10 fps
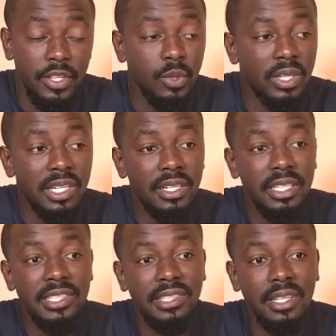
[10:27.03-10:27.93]
you would
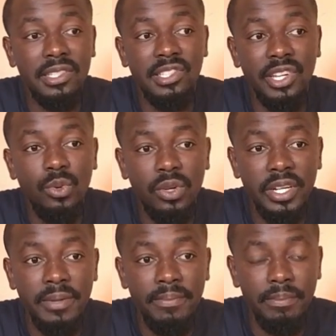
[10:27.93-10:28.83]
literally start
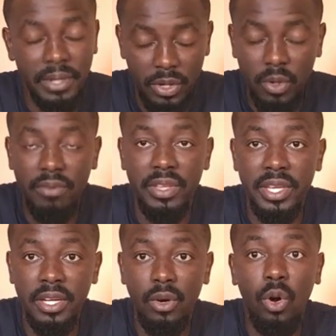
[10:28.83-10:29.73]
January, beginning of the
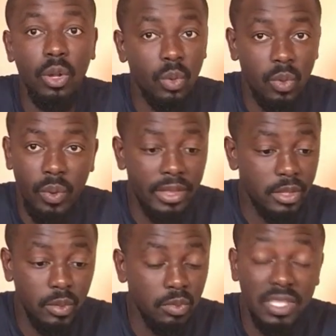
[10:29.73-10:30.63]
year, all the way
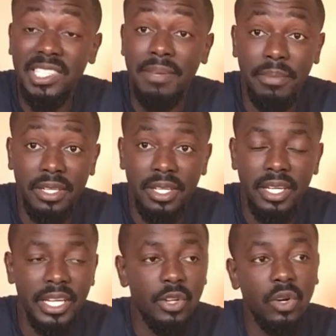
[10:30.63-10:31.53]
through to December,
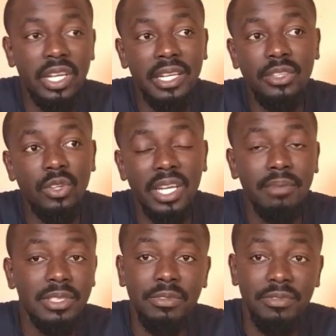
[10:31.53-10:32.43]
inoculating
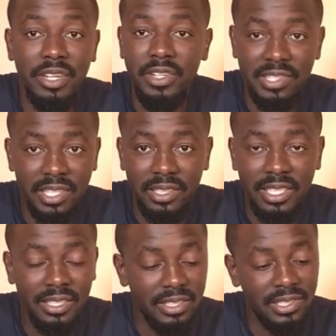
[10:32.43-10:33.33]
animals for various
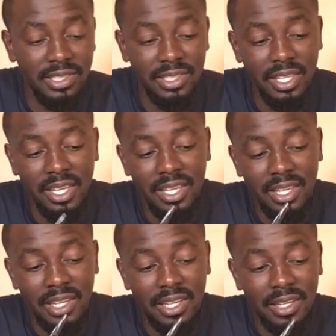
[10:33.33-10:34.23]
illnesses,
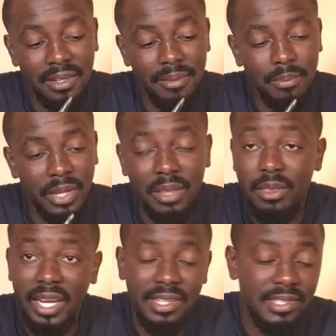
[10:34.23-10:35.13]
um,
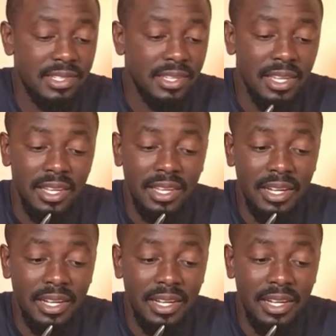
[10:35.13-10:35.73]
anthrax.